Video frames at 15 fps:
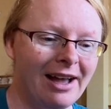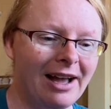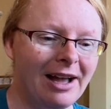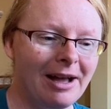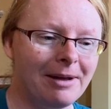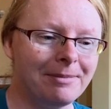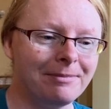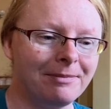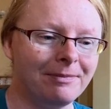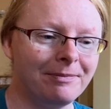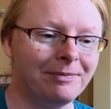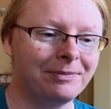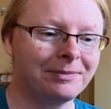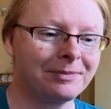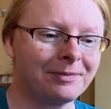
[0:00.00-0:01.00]

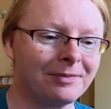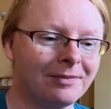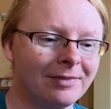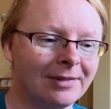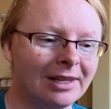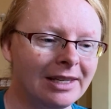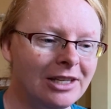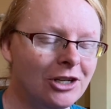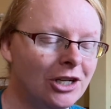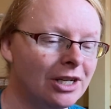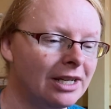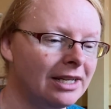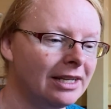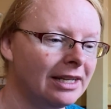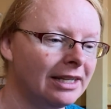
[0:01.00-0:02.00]
you
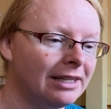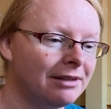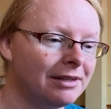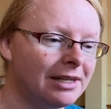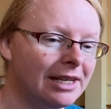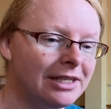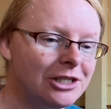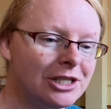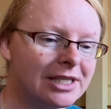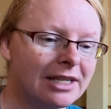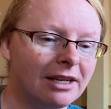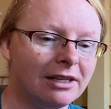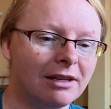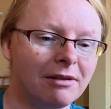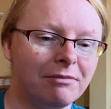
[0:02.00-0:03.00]
can just
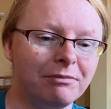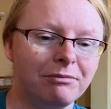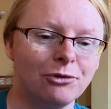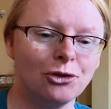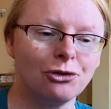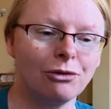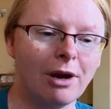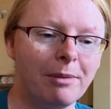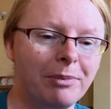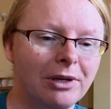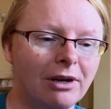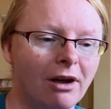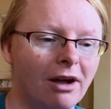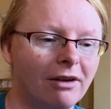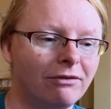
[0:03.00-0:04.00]
kind of drop
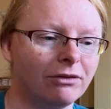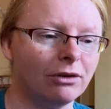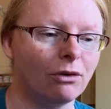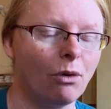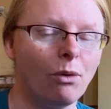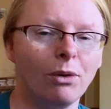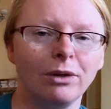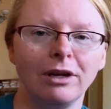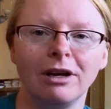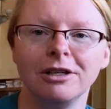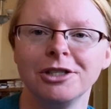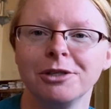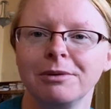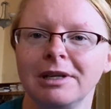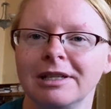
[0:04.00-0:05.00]
it off or hold
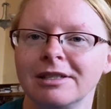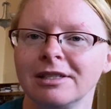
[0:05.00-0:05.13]
on to it